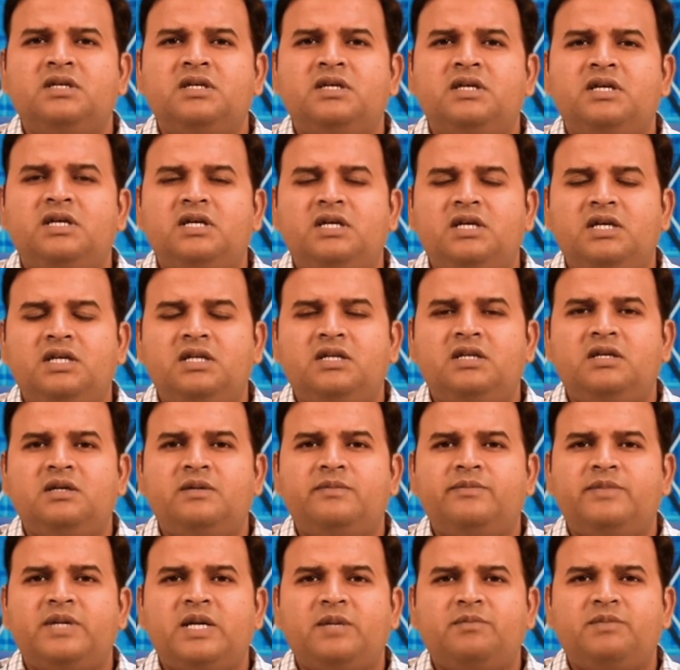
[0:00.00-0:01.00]
in
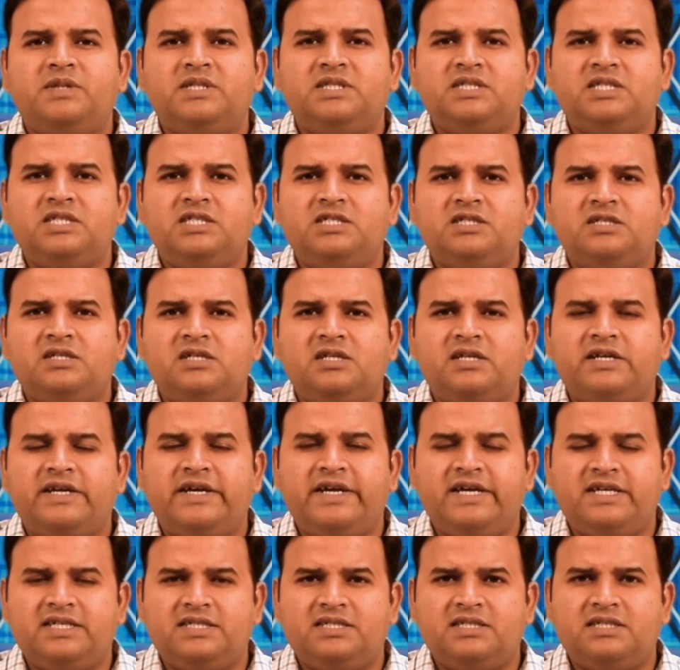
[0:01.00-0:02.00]
prepositional
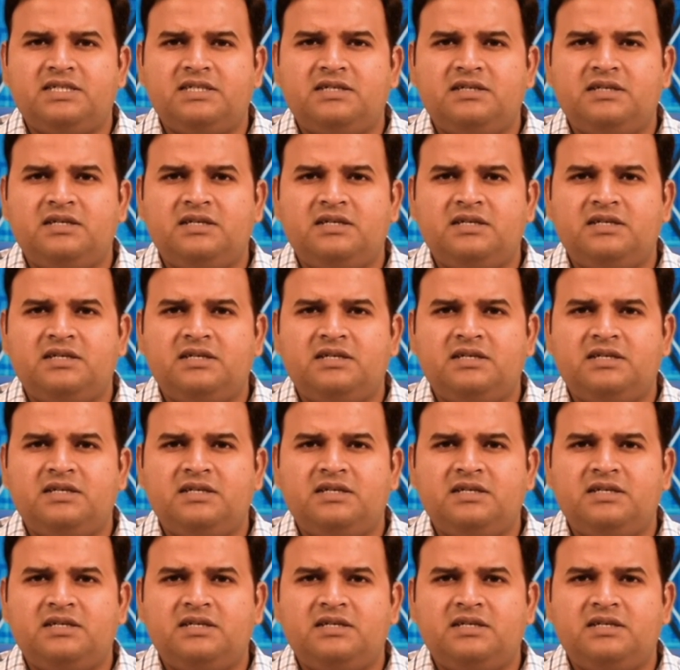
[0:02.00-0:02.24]
case,